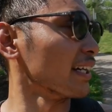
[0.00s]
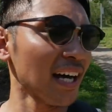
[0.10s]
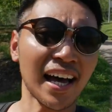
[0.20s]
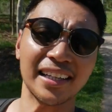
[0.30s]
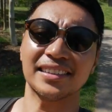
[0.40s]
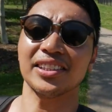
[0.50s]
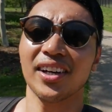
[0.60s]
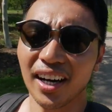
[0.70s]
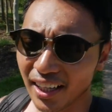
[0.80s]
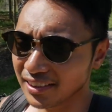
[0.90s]
God, it's so
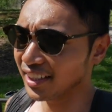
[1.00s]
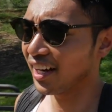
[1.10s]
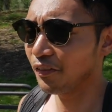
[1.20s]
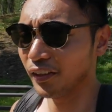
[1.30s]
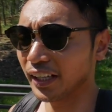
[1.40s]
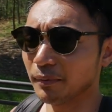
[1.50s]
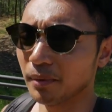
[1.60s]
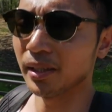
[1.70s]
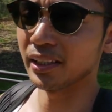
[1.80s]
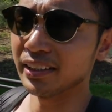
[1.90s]
hot outside. I feel like I'm gonna
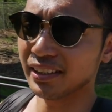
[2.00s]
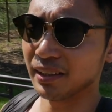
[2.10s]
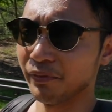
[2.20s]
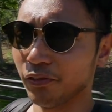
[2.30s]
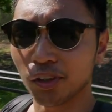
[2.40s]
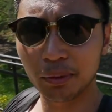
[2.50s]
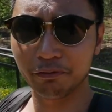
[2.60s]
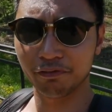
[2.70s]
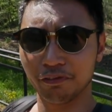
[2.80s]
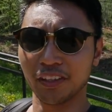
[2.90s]
melt into some form of
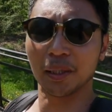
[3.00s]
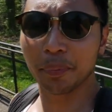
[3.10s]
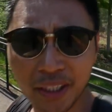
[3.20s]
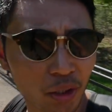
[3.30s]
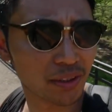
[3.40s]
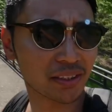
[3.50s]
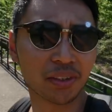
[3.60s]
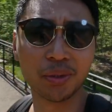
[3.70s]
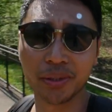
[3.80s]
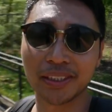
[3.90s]
Filipino
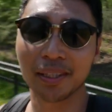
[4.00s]
stew or